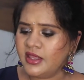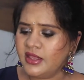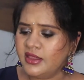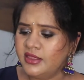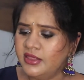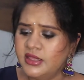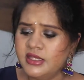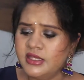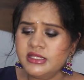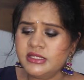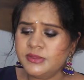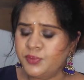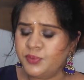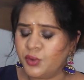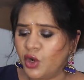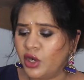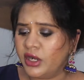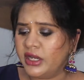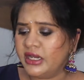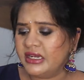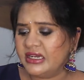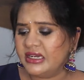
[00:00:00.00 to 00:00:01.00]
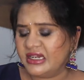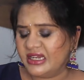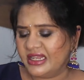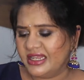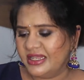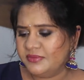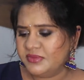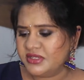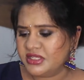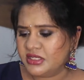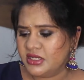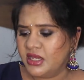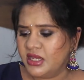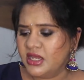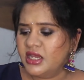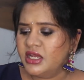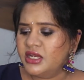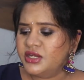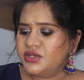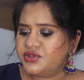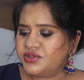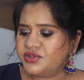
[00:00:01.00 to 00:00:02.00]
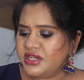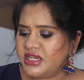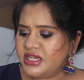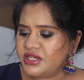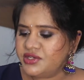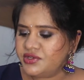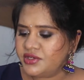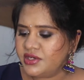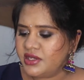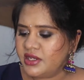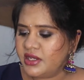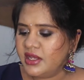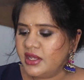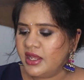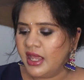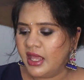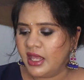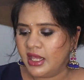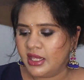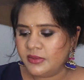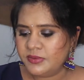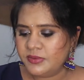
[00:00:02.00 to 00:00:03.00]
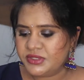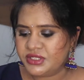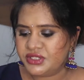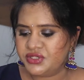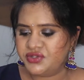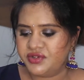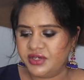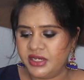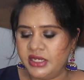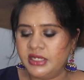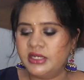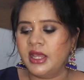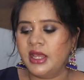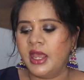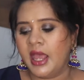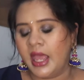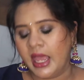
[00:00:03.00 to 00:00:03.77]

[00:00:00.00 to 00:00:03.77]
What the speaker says: This product claims Tea Tree helps treat